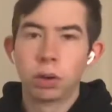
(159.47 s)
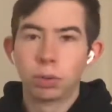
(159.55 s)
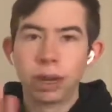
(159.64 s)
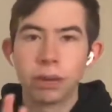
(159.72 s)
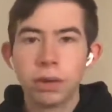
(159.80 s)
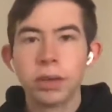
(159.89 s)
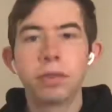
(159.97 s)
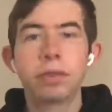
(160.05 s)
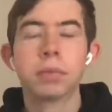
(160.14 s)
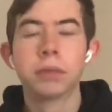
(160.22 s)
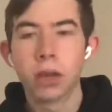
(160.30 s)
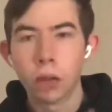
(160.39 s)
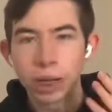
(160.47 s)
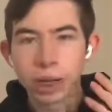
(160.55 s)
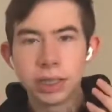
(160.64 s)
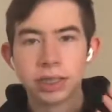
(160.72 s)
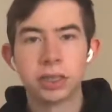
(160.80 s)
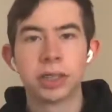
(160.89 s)
around you from going
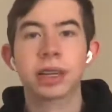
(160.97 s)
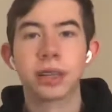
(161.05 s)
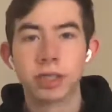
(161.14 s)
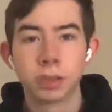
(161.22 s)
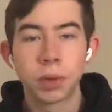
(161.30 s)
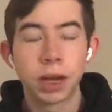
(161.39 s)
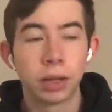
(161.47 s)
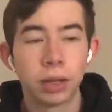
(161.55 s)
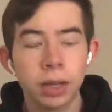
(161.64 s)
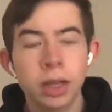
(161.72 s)
into your ears as well.